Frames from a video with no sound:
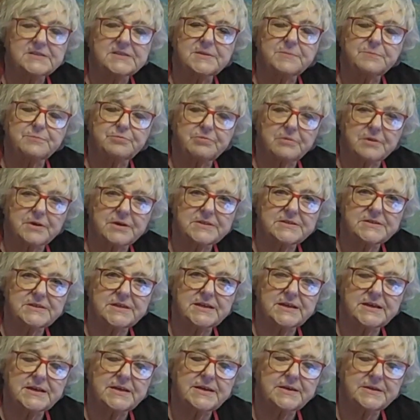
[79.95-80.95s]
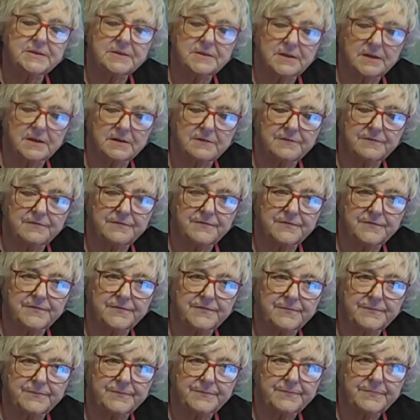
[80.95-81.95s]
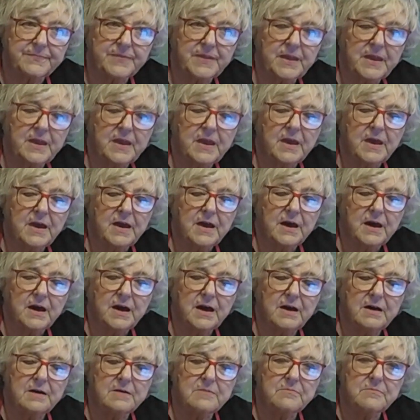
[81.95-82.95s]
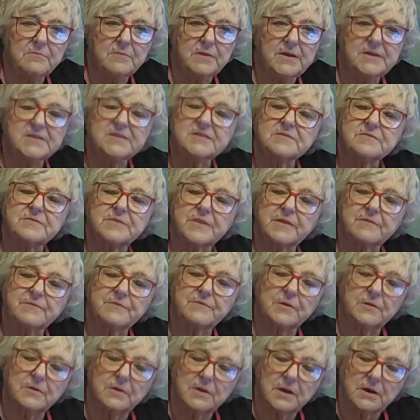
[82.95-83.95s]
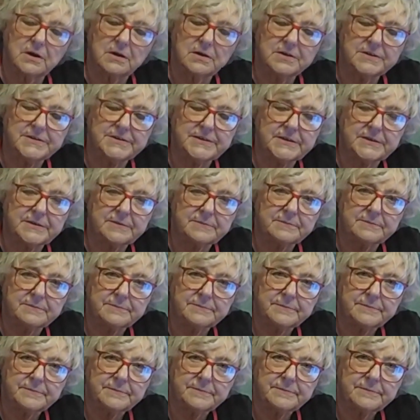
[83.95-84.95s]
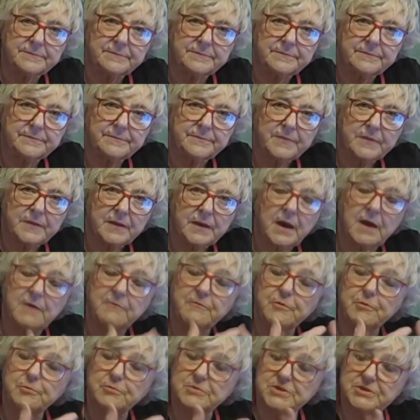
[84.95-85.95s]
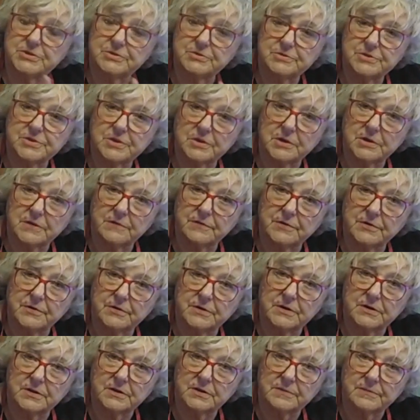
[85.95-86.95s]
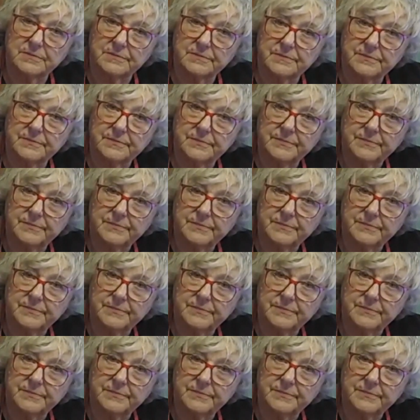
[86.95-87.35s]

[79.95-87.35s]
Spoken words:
And surprisingly enough, they've got lard in. I've always used olive oil.